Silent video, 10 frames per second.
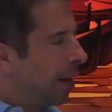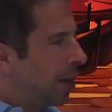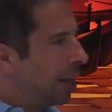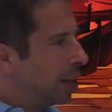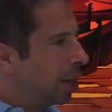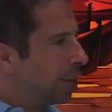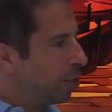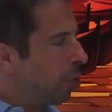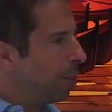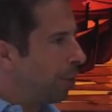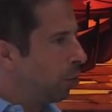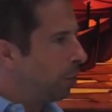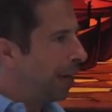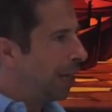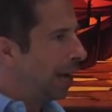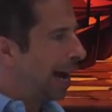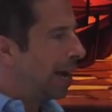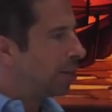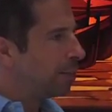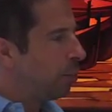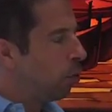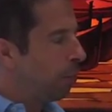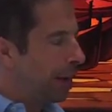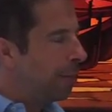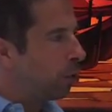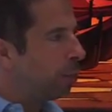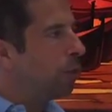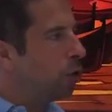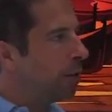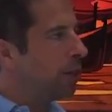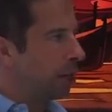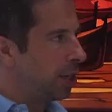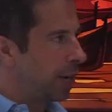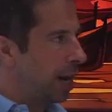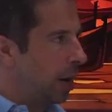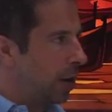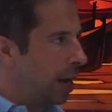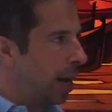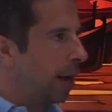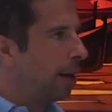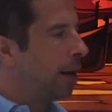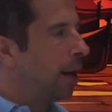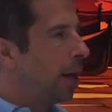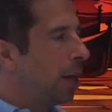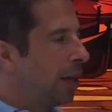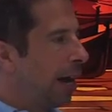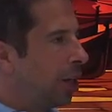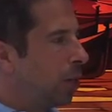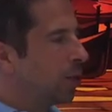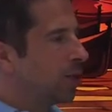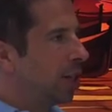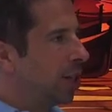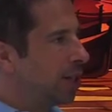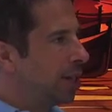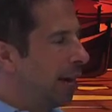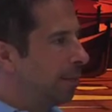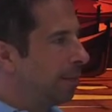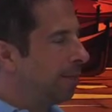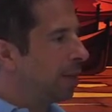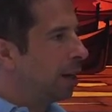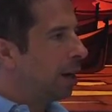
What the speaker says: I think that the problem will be that as more people move into this area, that you will see the same